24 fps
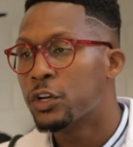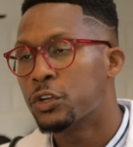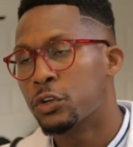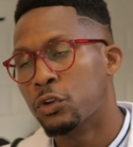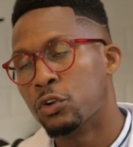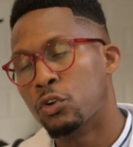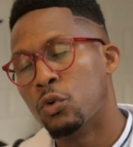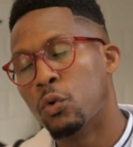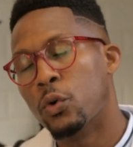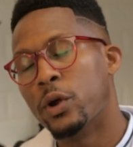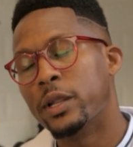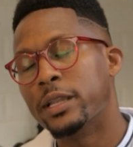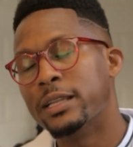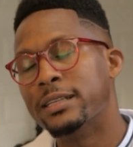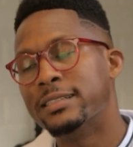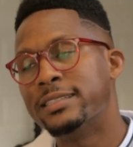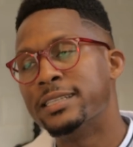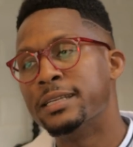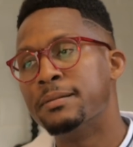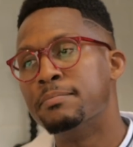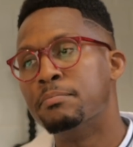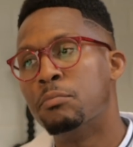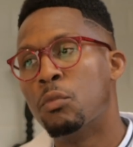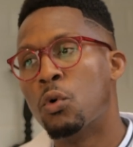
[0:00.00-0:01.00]
you're going to
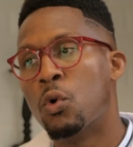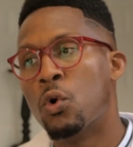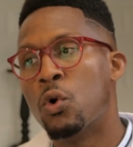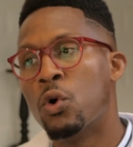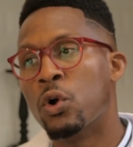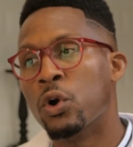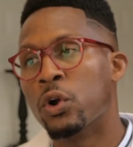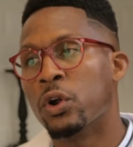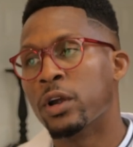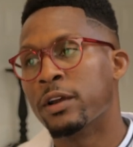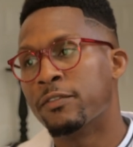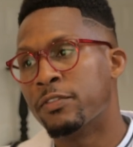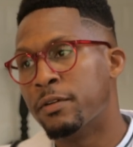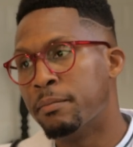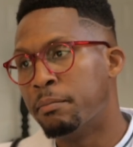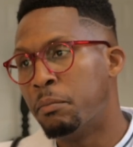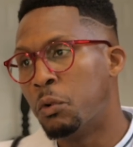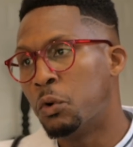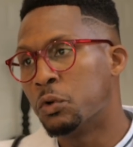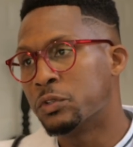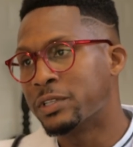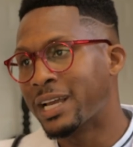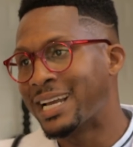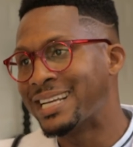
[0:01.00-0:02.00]
see more of the
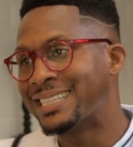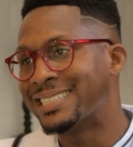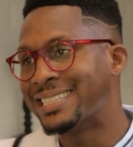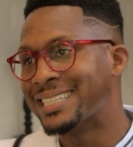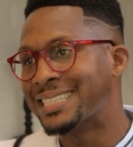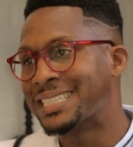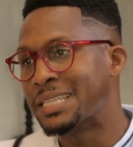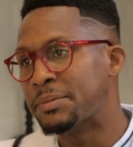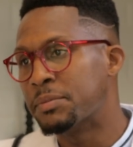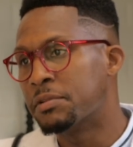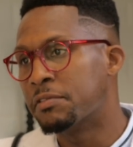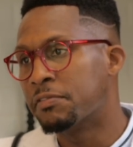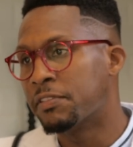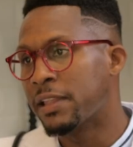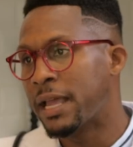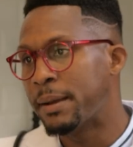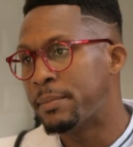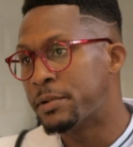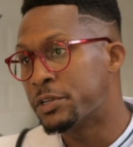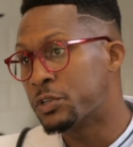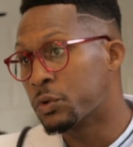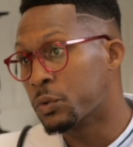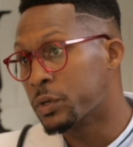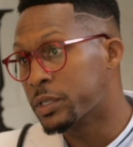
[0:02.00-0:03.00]
multisystem
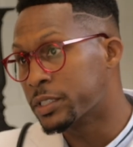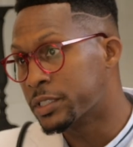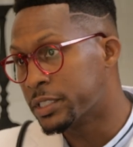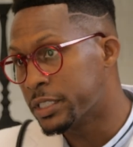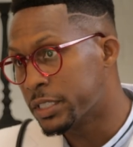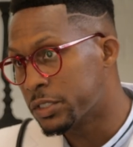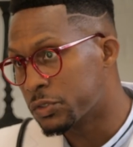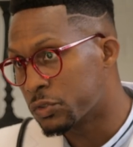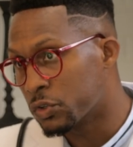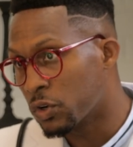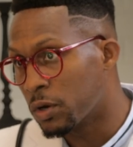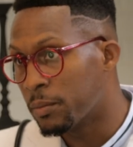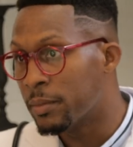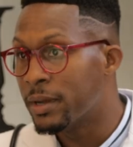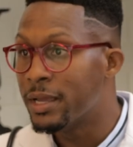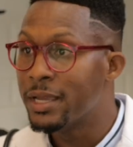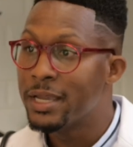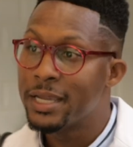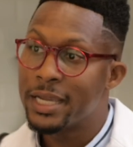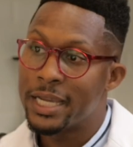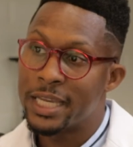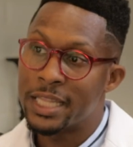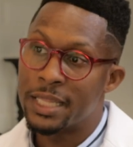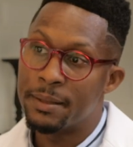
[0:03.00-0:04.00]
inflammatory syndrome.
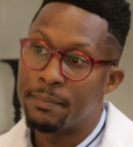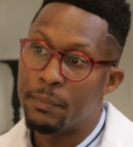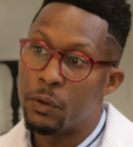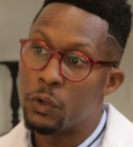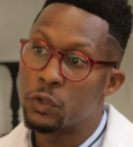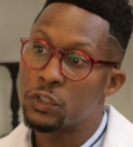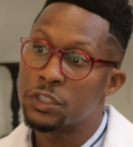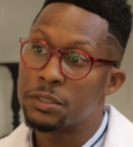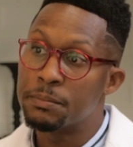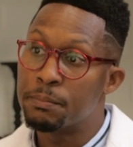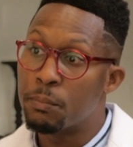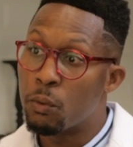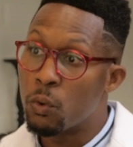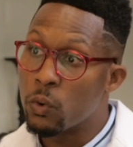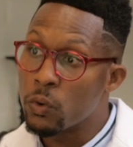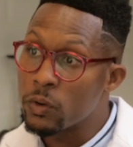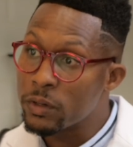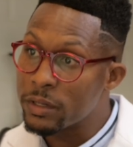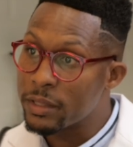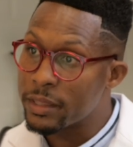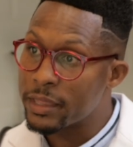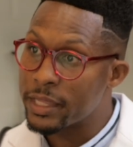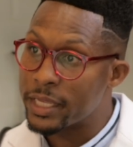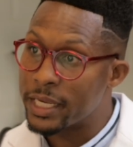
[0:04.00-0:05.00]
And the most
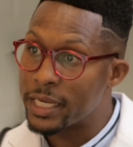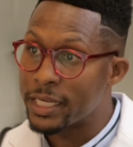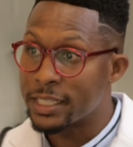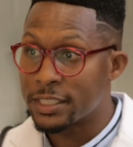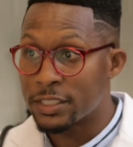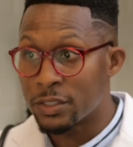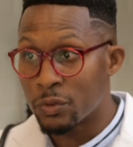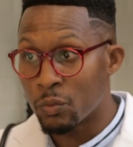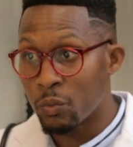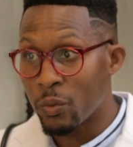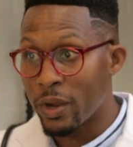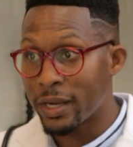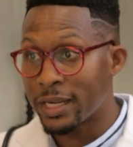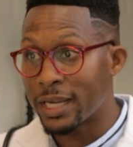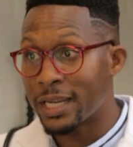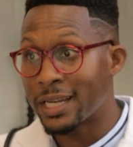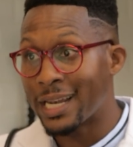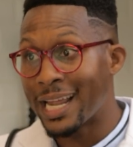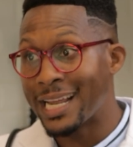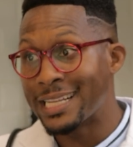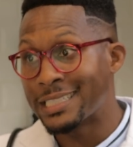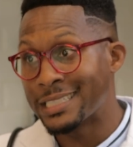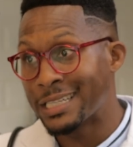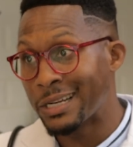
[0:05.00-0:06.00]
important thing is to
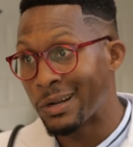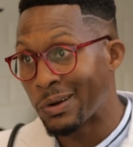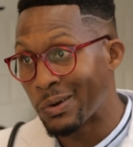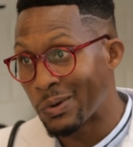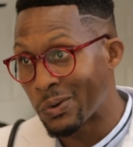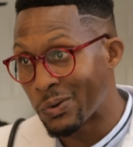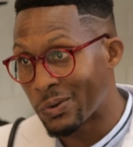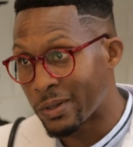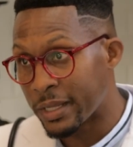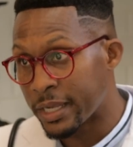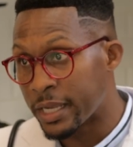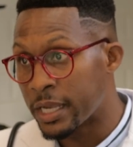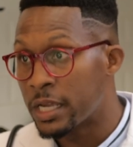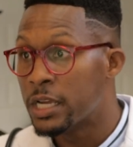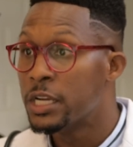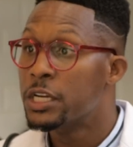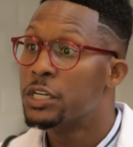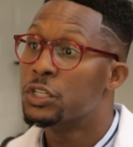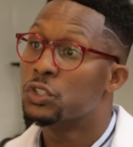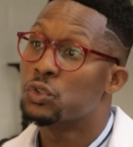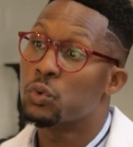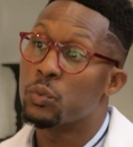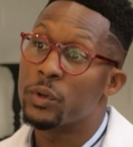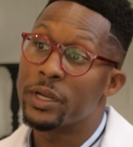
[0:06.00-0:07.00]
recognize it early
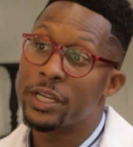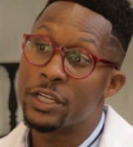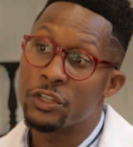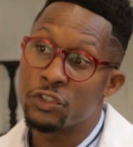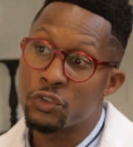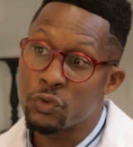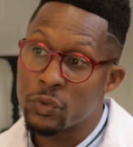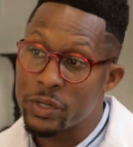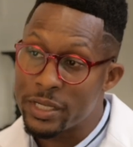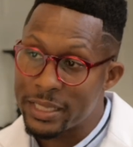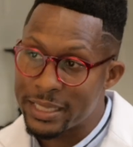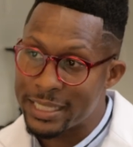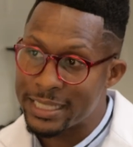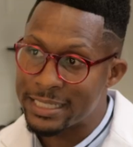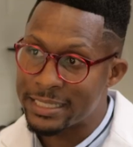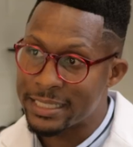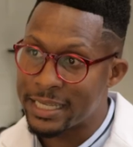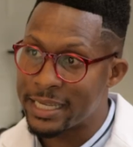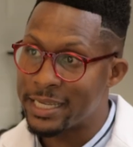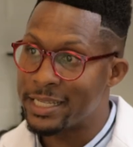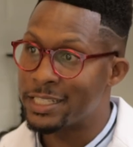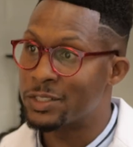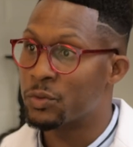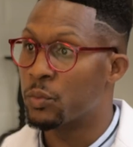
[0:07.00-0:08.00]
so we can treat these
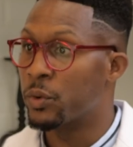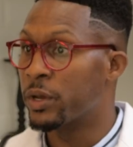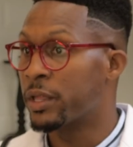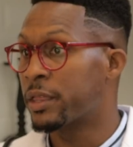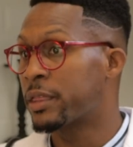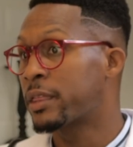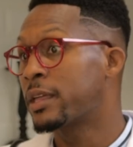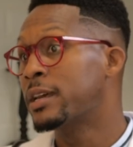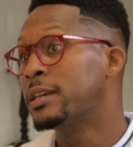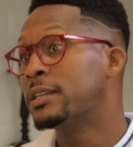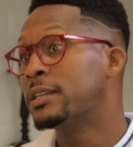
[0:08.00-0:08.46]
kids with